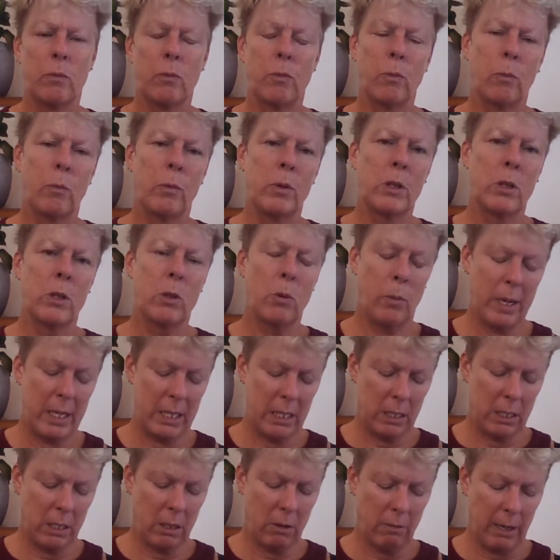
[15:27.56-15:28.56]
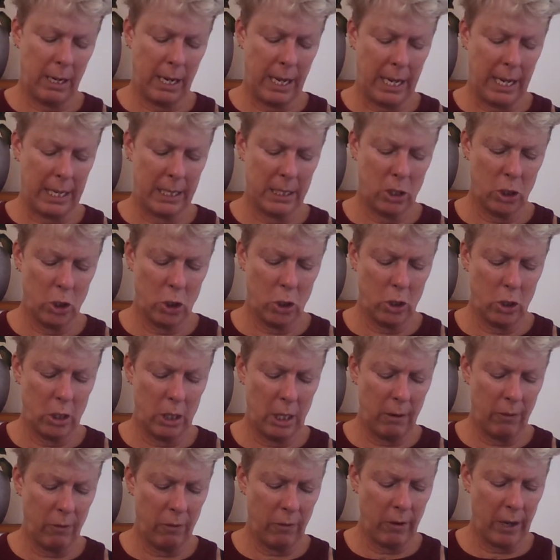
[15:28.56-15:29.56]
with the West in regards to
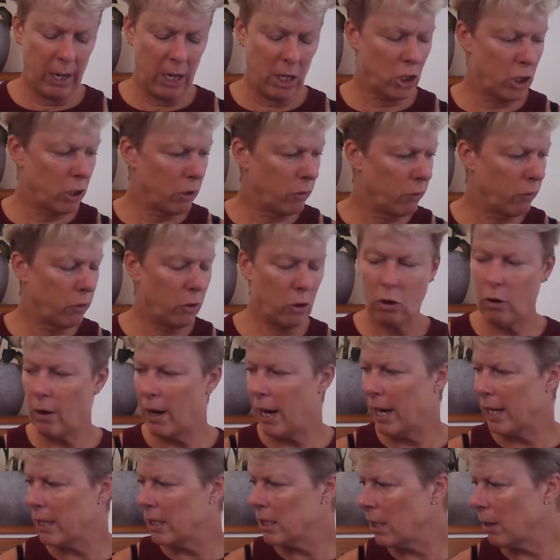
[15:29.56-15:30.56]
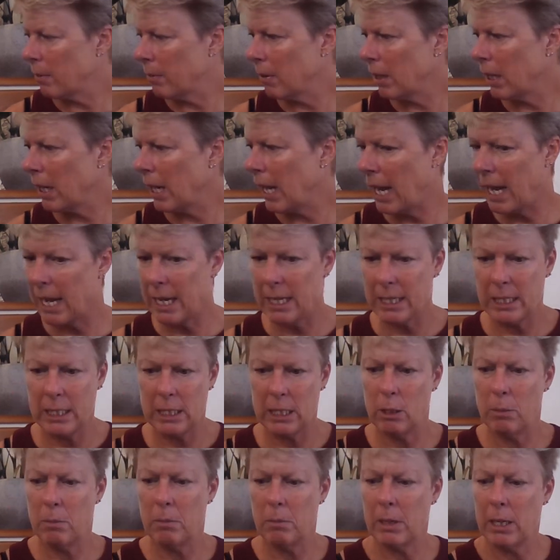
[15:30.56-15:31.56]
the invasion of Ukraine. So I'm going to
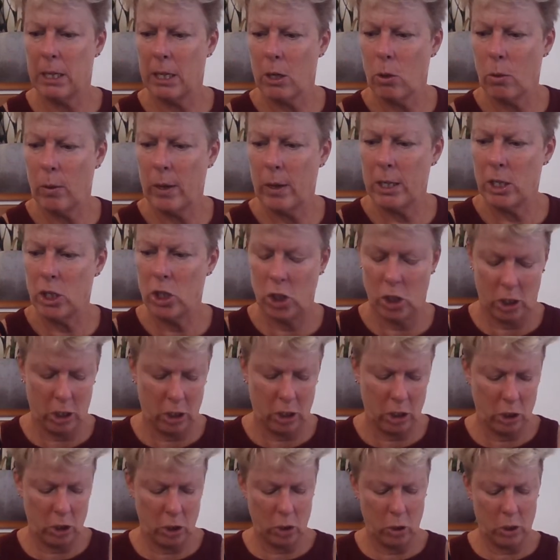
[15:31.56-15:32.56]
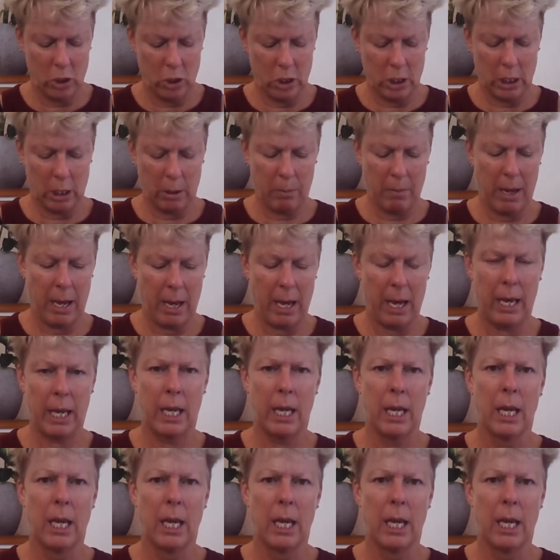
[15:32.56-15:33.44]
ask similar questions using my